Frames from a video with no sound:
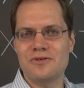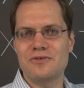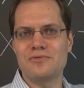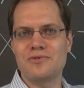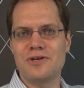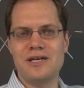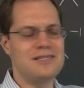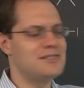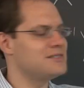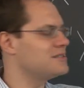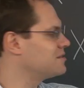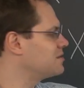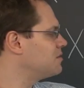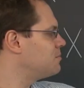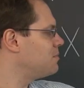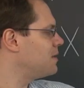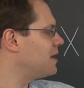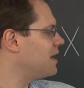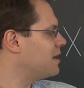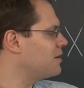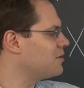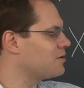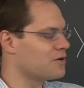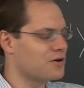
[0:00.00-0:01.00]
raising the
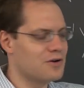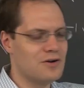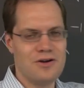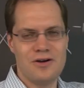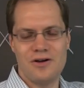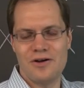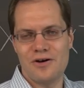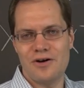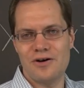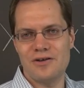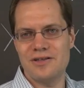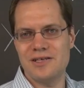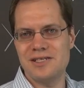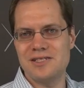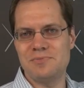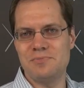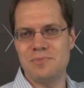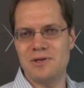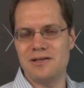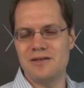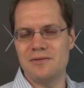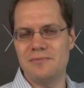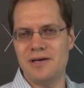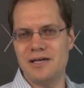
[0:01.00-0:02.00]
power on this
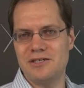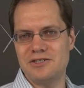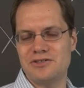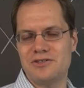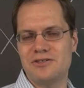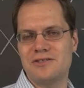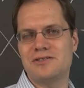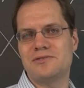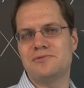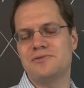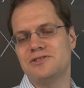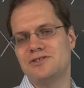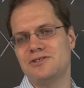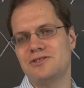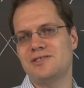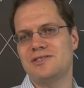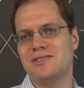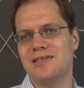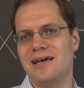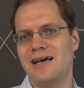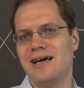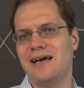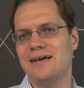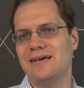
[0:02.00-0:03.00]
middle matrix, which is
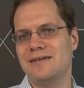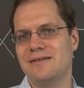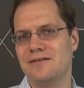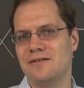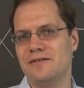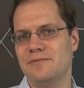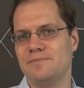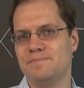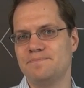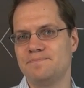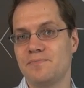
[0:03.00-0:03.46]
diagonal.